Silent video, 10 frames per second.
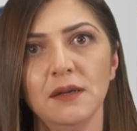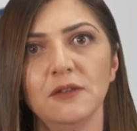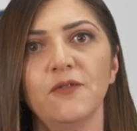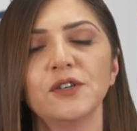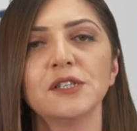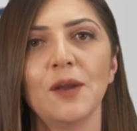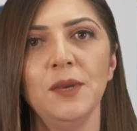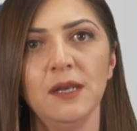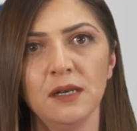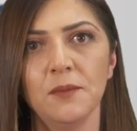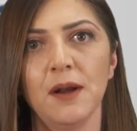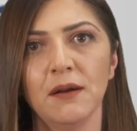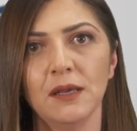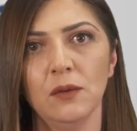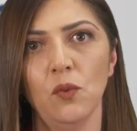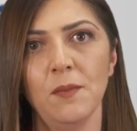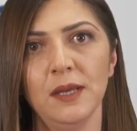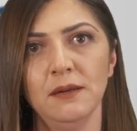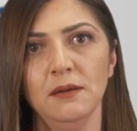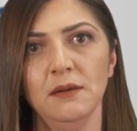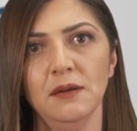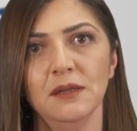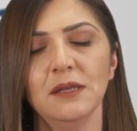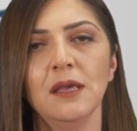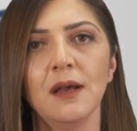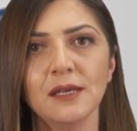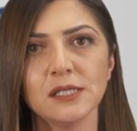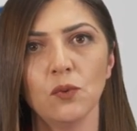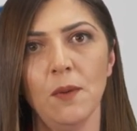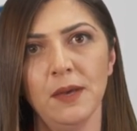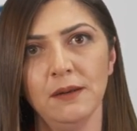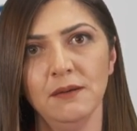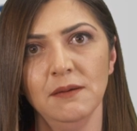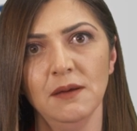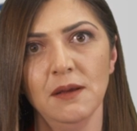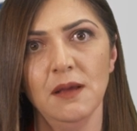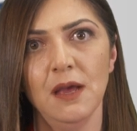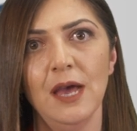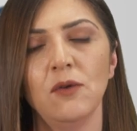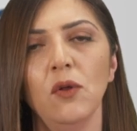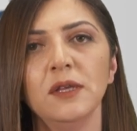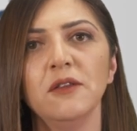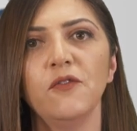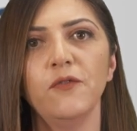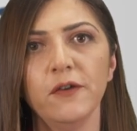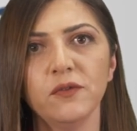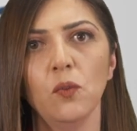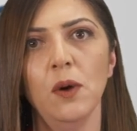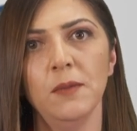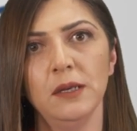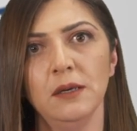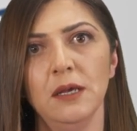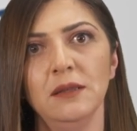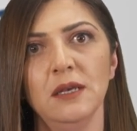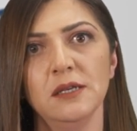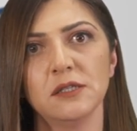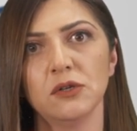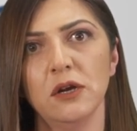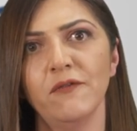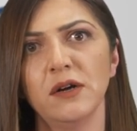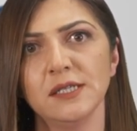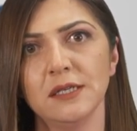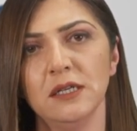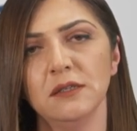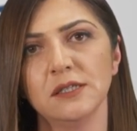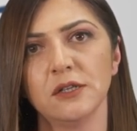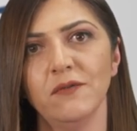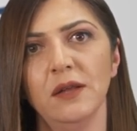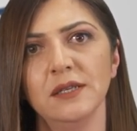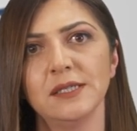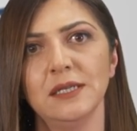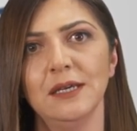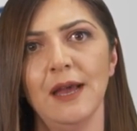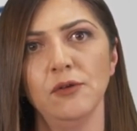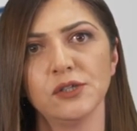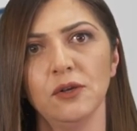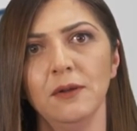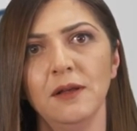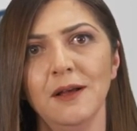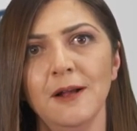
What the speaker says: the first Armenian American woman, the youngest woman, and only the fifth woman in the history of our city to serve on the City Council.